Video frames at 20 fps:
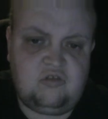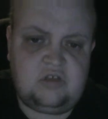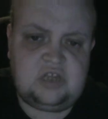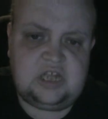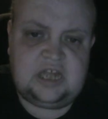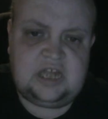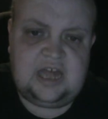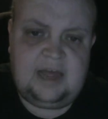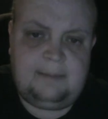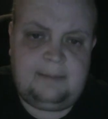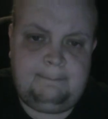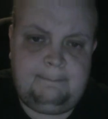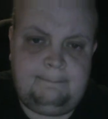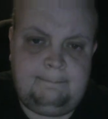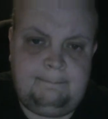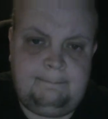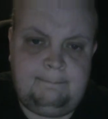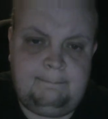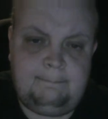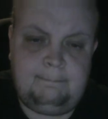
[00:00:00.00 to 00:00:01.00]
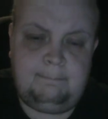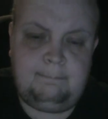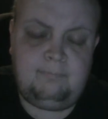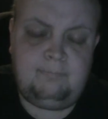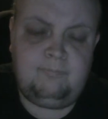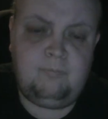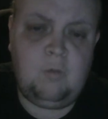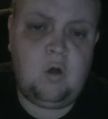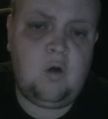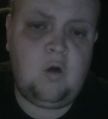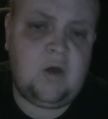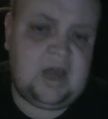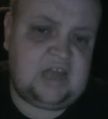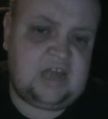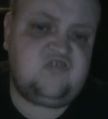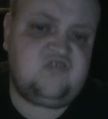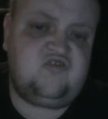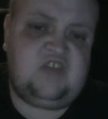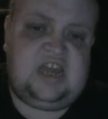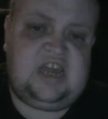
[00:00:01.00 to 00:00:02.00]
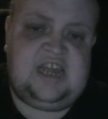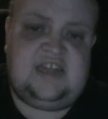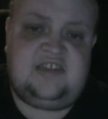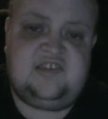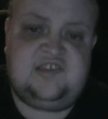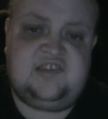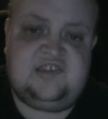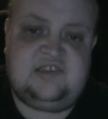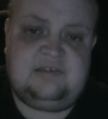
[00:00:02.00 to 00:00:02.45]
get more extra hits.